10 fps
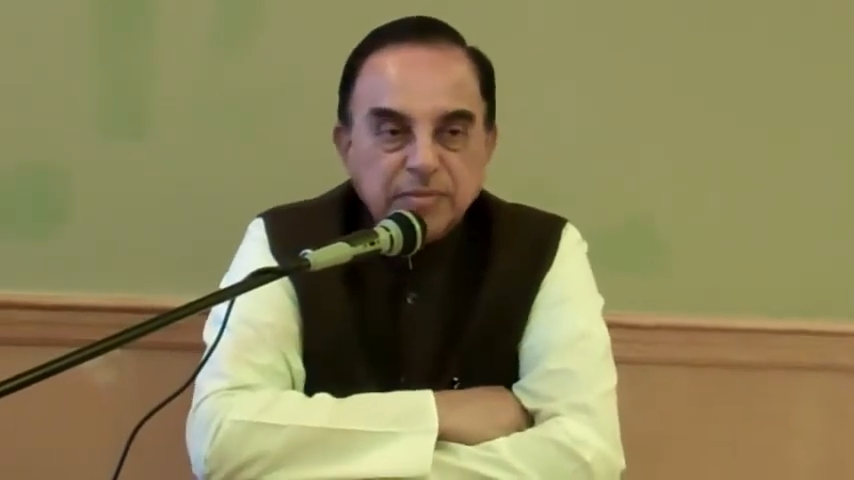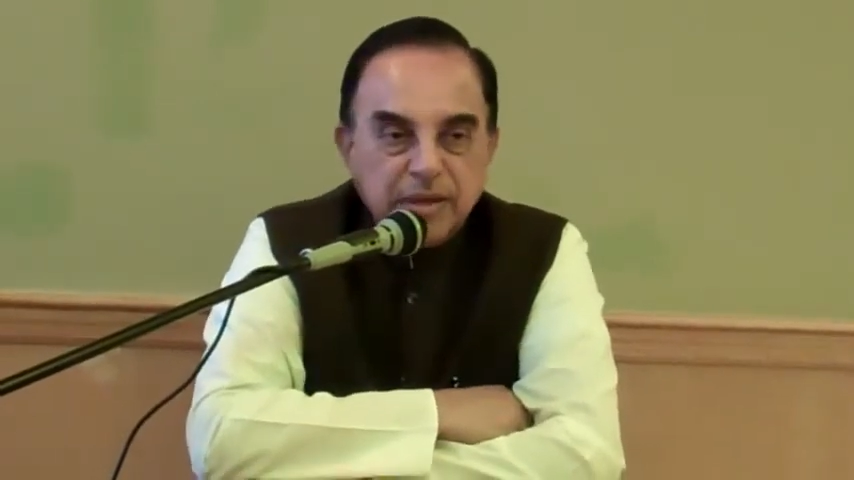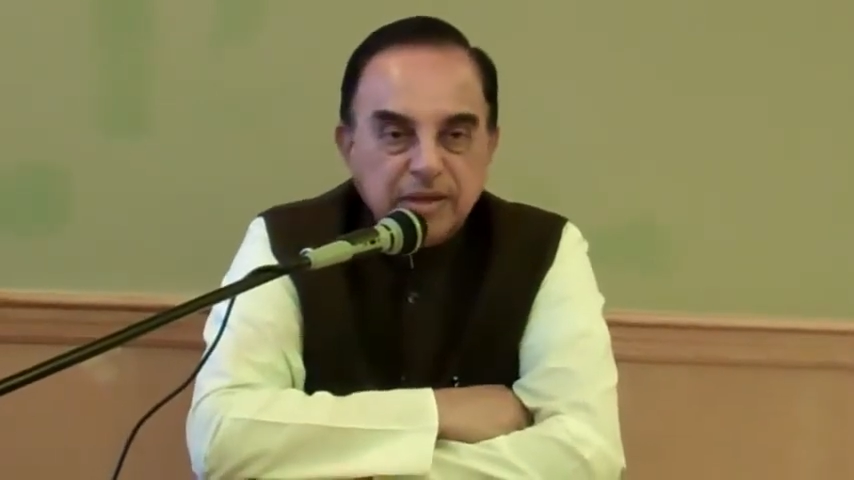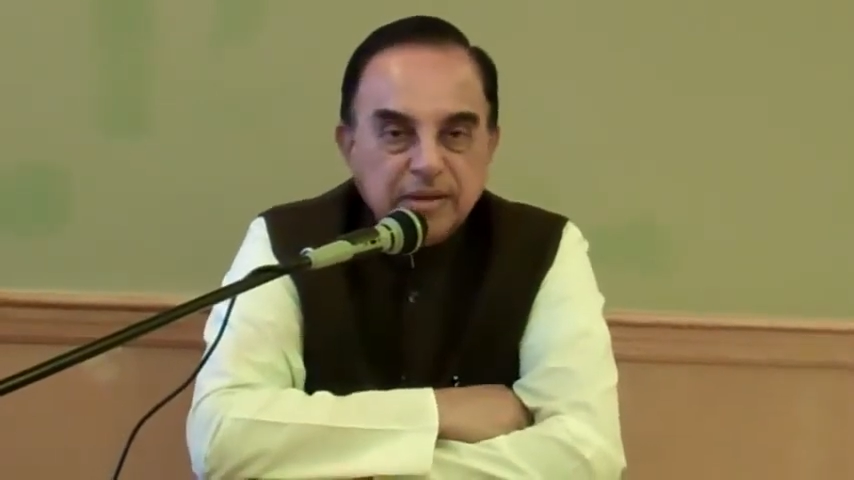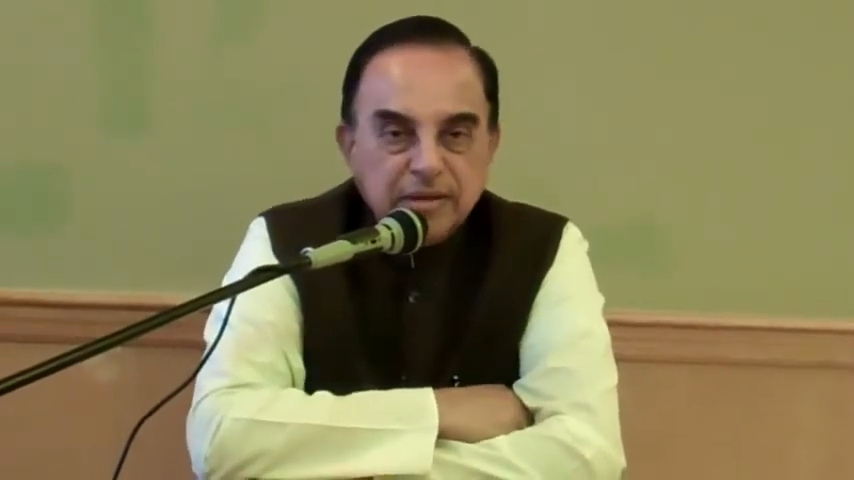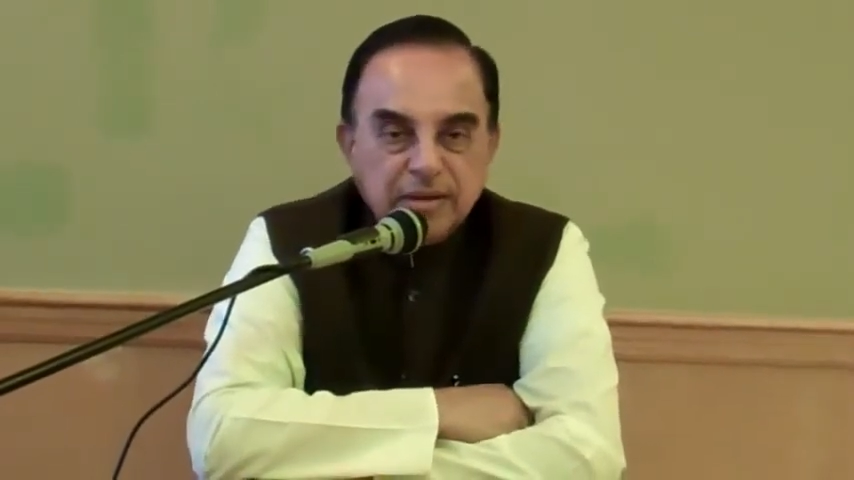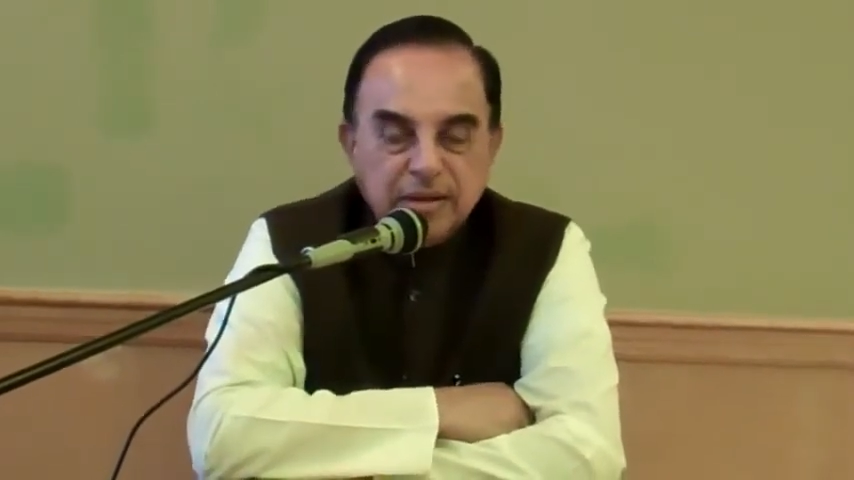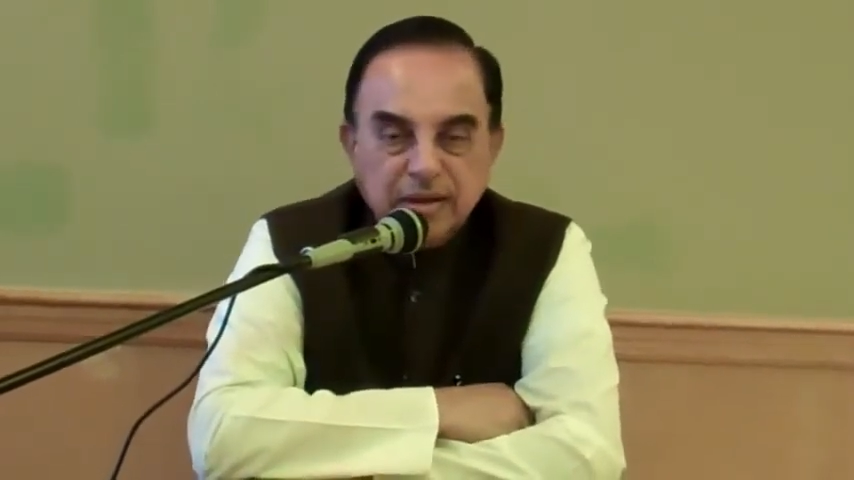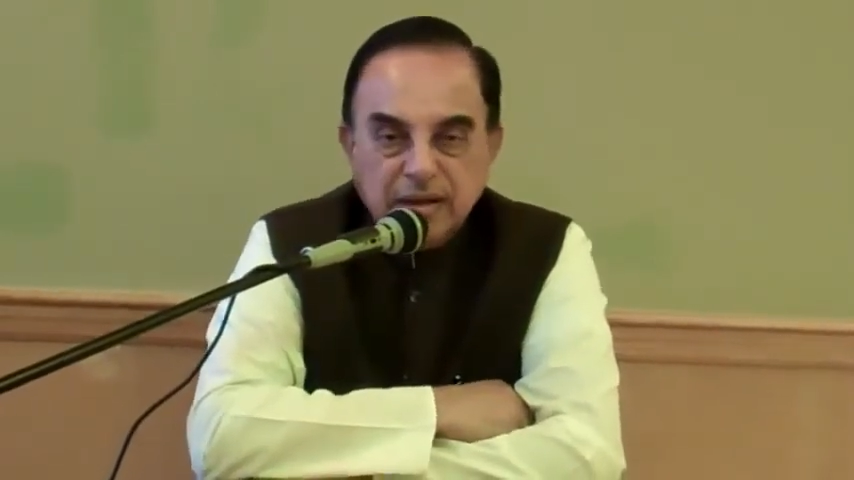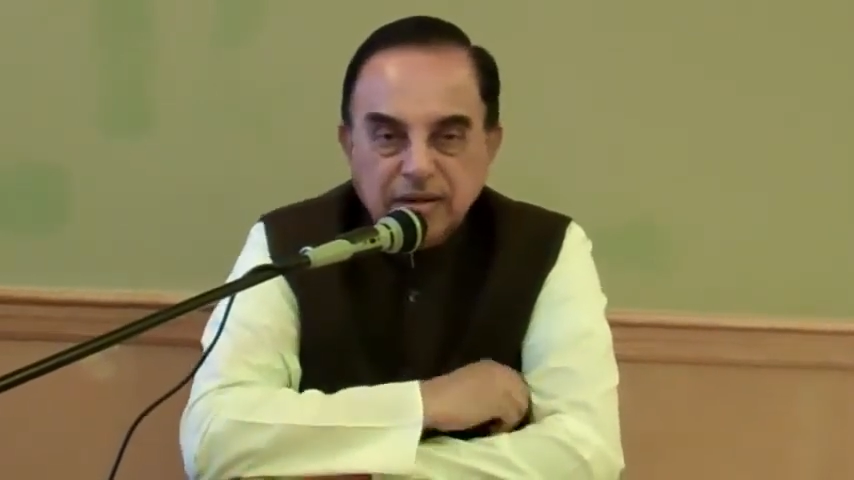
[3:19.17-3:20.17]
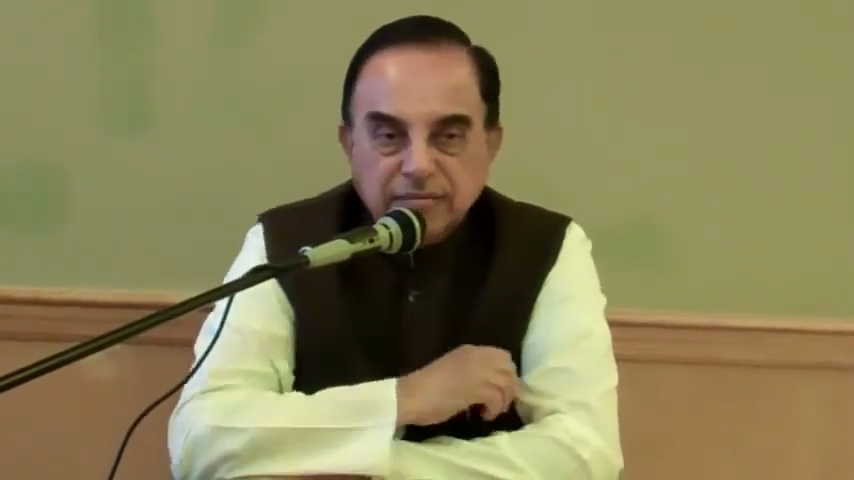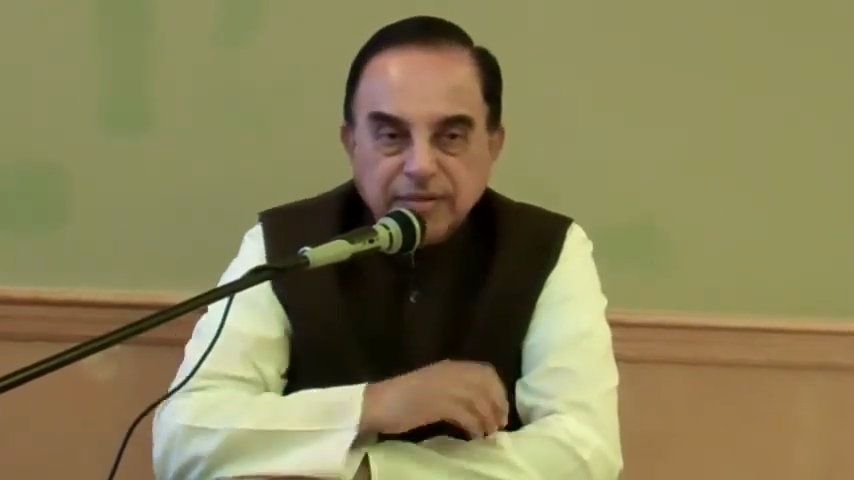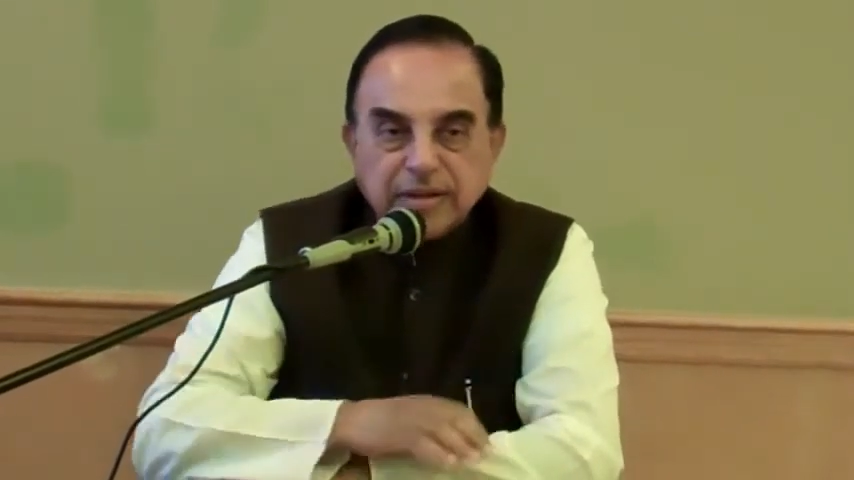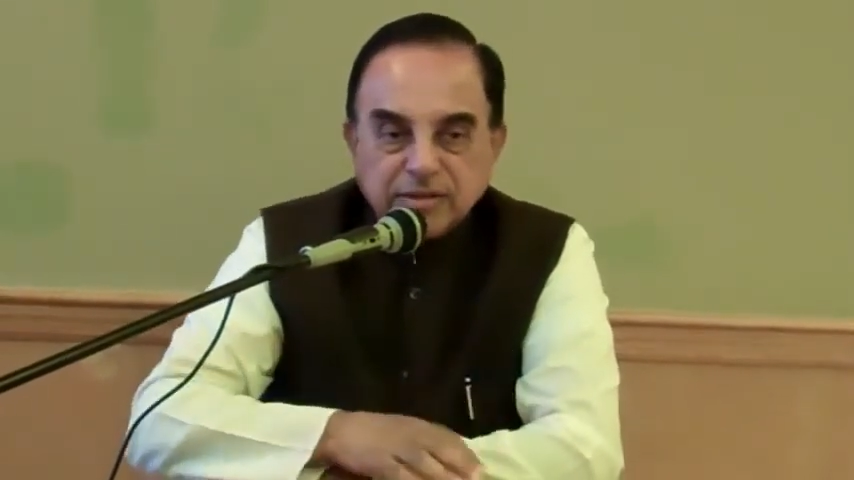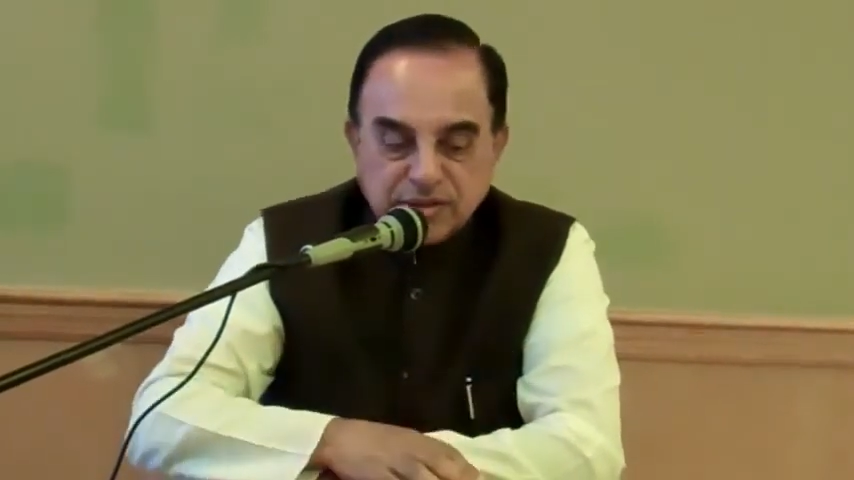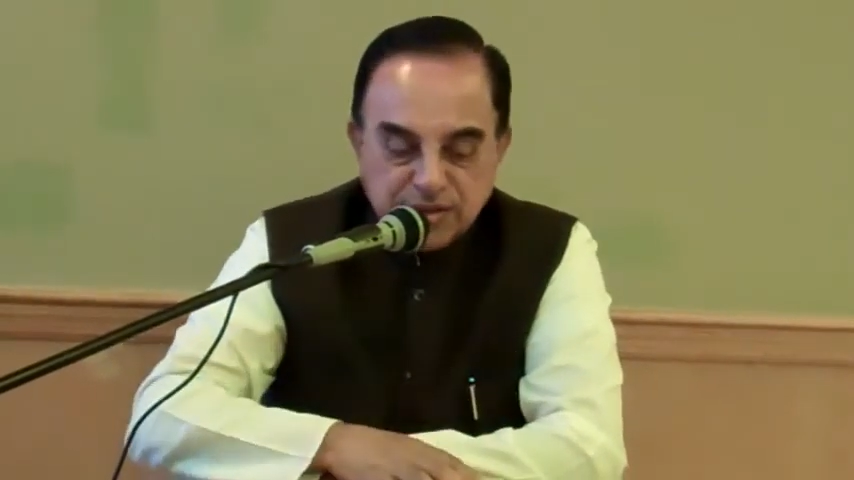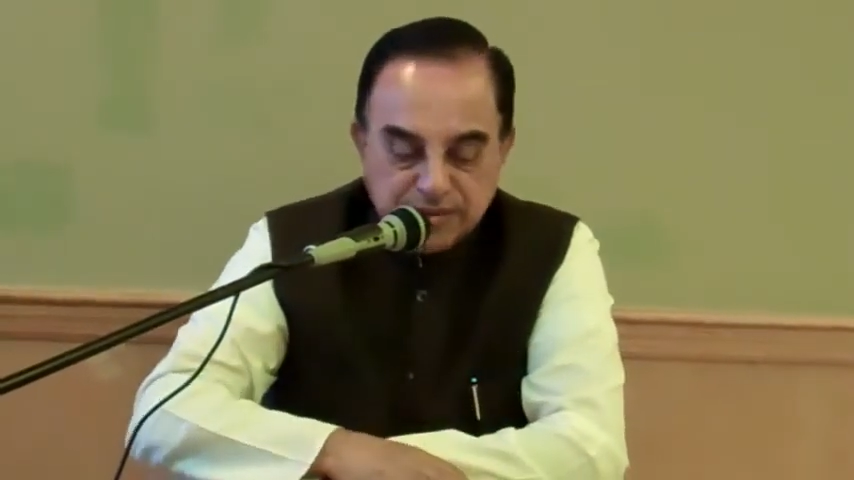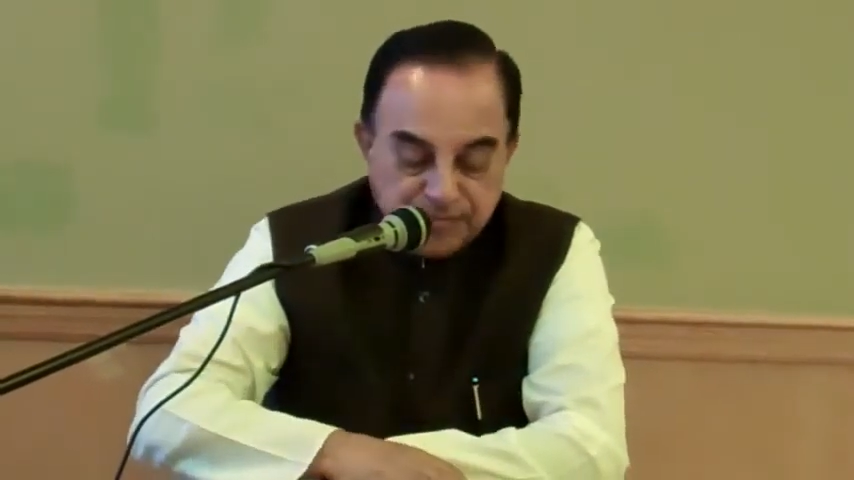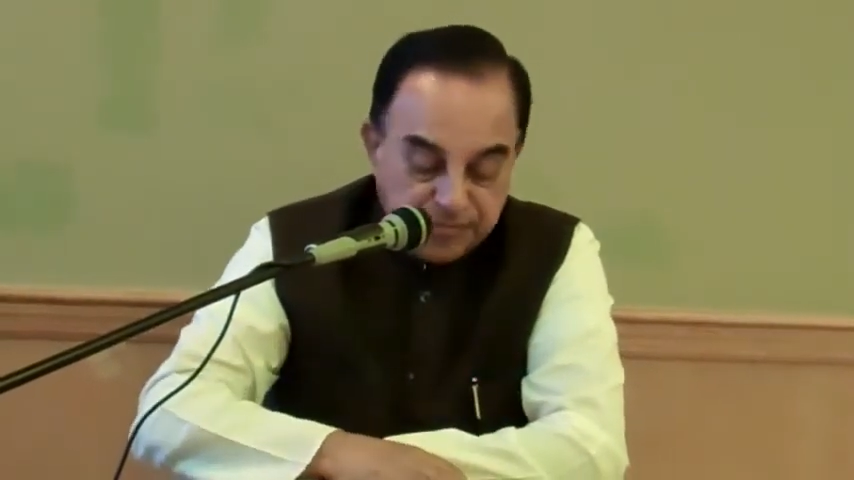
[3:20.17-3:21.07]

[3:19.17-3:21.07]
be fixed.